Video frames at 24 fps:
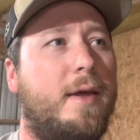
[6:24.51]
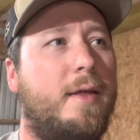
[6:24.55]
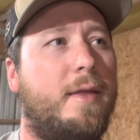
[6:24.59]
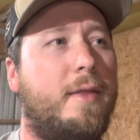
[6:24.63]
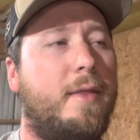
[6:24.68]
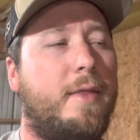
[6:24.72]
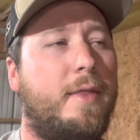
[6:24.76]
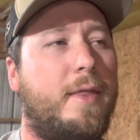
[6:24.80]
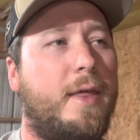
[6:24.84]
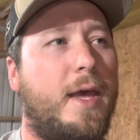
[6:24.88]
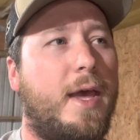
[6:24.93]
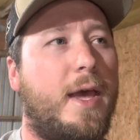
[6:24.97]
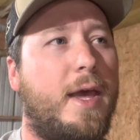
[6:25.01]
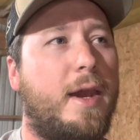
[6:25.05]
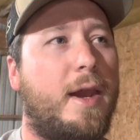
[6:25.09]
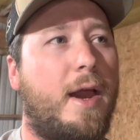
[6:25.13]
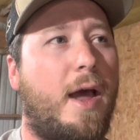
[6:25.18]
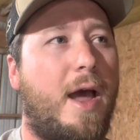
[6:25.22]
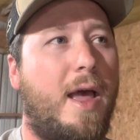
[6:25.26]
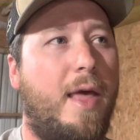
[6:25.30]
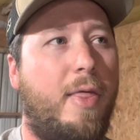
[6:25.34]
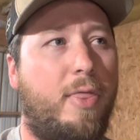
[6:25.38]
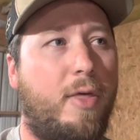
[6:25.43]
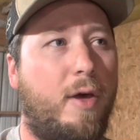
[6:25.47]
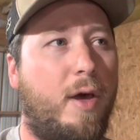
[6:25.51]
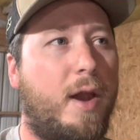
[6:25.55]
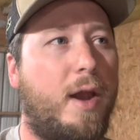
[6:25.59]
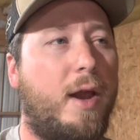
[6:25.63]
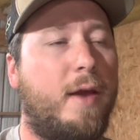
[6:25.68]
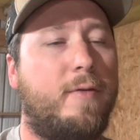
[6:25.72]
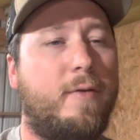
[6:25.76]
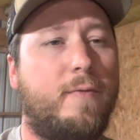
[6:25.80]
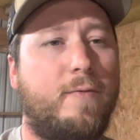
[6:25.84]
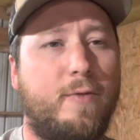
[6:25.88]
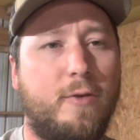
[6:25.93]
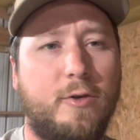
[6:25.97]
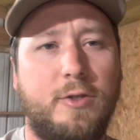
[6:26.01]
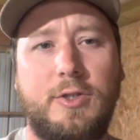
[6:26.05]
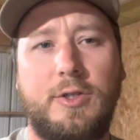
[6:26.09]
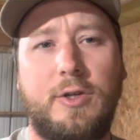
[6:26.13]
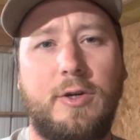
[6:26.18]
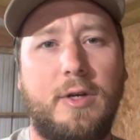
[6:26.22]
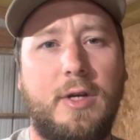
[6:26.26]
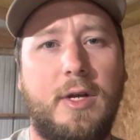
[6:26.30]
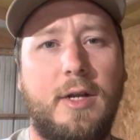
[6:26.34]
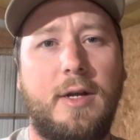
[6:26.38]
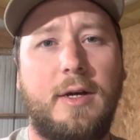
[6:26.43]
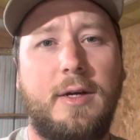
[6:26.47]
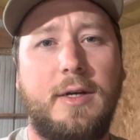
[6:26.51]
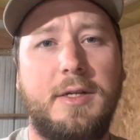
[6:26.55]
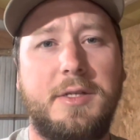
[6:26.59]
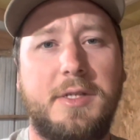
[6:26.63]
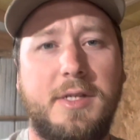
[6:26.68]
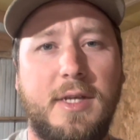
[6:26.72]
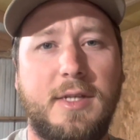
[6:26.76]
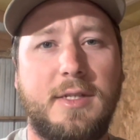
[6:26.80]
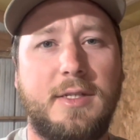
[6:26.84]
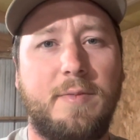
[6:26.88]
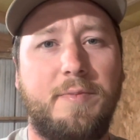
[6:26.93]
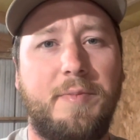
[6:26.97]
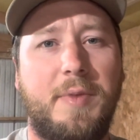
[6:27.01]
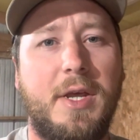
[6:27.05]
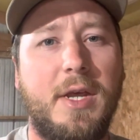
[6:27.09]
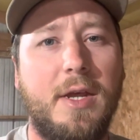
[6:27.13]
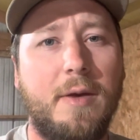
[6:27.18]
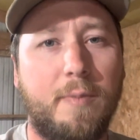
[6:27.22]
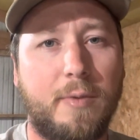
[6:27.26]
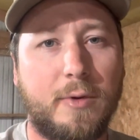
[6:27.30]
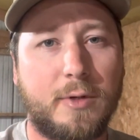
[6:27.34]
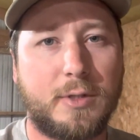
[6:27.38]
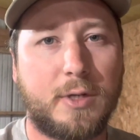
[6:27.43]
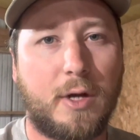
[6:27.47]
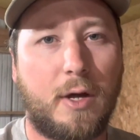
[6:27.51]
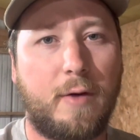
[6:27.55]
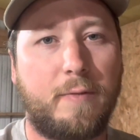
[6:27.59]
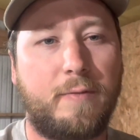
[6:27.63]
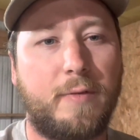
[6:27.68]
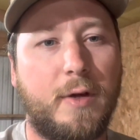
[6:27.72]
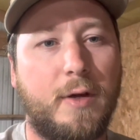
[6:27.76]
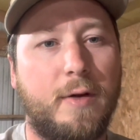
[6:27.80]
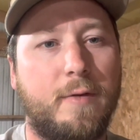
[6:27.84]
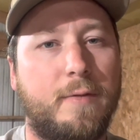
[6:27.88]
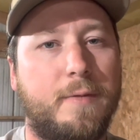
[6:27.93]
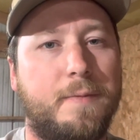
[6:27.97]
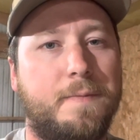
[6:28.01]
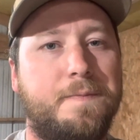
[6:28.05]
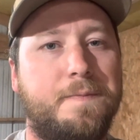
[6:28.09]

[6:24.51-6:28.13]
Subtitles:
that I thought I for sure could at least get some keepers off of.